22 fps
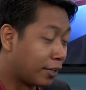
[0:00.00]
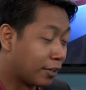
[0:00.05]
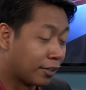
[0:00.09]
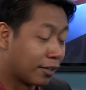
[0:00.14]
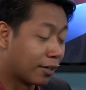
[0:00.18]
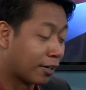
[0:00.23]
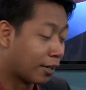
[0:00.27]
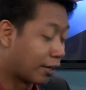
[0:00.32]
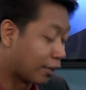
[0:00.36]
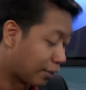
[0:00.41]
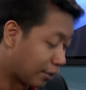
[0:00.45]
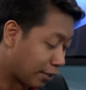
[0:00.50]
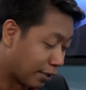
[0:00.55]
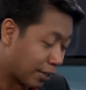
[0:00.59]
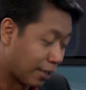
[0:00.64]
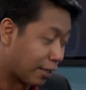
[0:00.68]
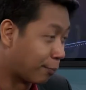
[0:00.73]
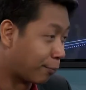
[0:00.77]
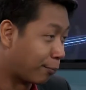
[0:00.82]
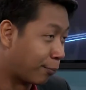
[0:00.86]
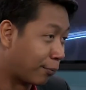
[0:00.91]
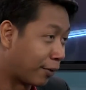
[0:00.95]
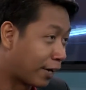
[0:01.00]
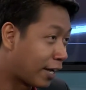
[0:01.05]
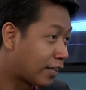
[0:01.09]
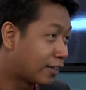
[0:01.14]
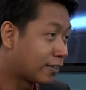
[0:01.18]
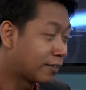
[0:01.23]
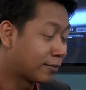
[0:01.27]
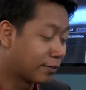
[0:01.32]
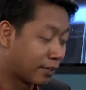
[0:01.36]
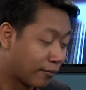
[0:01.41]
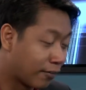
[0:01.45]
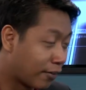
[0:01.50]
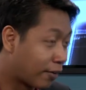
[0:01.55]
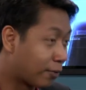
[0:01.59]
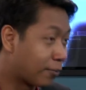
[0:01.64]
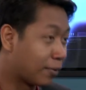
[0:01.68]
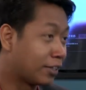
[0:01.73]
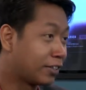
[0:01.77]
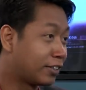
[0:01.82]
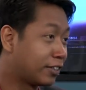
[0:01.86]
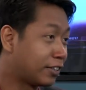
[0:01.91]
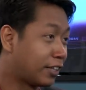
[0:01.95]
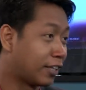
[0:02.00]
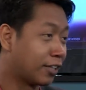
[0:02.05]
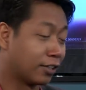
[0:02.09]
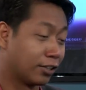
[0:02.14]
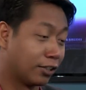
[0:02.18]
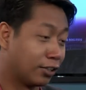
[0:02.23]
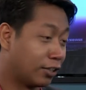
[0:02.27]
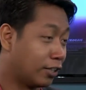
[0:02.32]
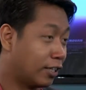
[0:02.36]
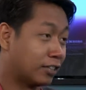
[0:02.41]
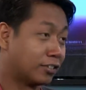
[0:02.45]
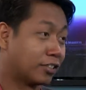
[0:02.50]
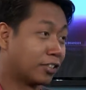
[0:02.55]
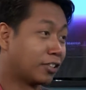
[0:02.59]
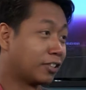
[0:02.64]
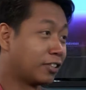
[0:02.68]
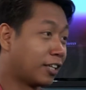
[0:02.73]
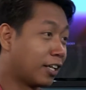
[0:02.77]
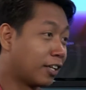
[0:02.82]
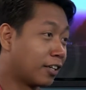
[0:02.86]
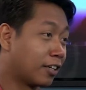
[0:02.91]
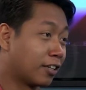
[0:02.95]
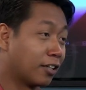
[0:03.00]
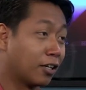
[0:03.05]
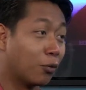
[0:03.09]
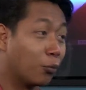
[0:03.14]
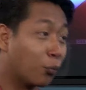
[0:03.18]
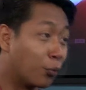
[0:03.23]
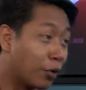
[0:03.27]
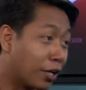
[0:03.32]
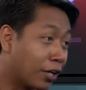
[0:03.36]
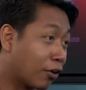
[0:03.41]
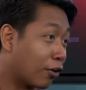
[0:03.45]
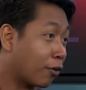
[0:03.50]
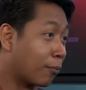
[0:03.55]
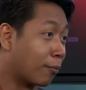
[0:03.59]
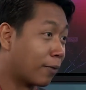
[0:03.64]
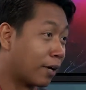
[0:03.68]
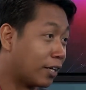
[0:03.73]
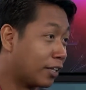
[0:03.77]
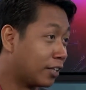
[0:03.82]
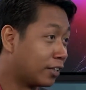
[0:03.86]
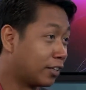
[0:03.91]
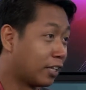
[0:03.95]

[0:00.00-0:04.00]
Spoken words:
I mean, brand development doesn't take a week or month.